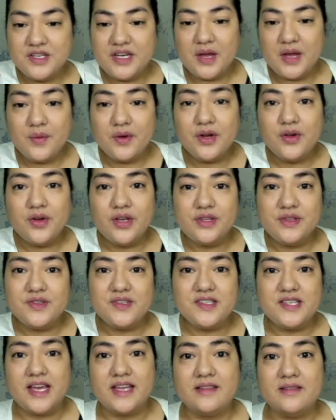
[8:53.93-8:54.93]
now we're going to
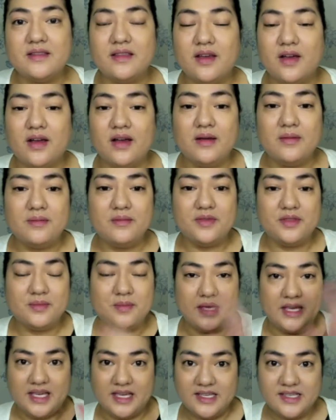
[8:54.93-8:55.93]
set the
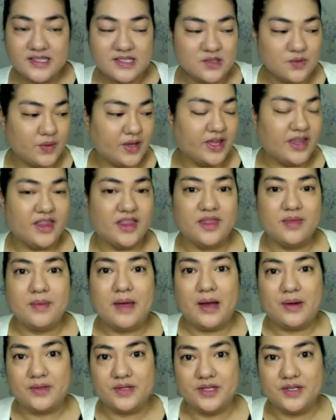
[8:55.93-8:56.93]
base with
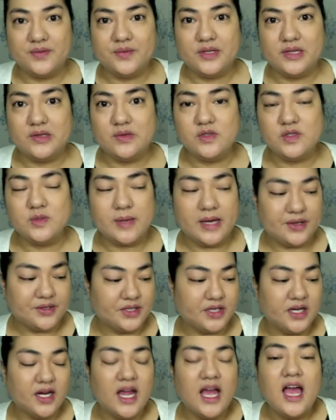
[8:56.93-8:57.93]
powder, with loose
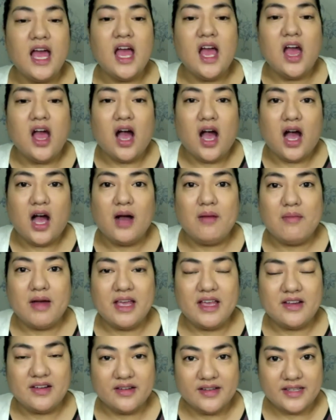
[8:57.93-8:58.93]
powder. I
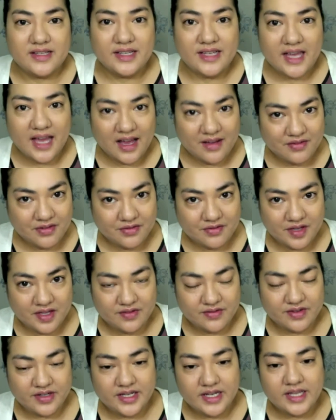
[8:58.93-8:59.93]
currently have a
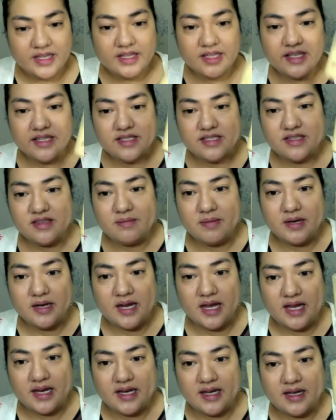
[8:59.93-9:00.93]
favorite. It's the
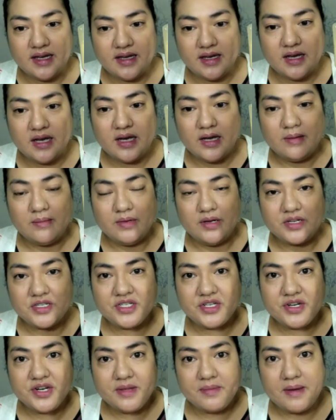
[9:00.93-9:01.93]
Banana
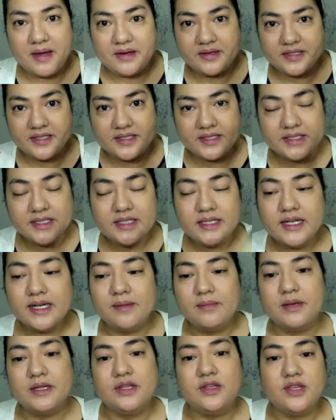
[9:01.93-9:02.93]
Luxury Powder,
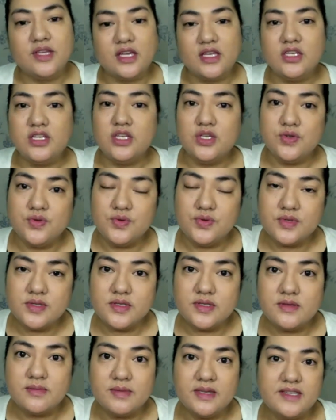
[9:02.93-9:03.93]
but you can
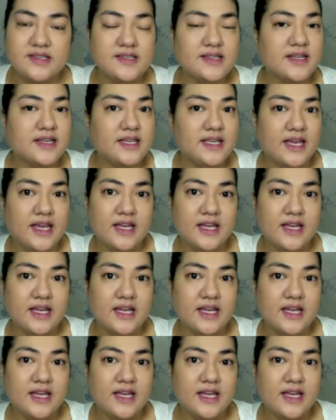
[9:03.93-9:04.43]
use basically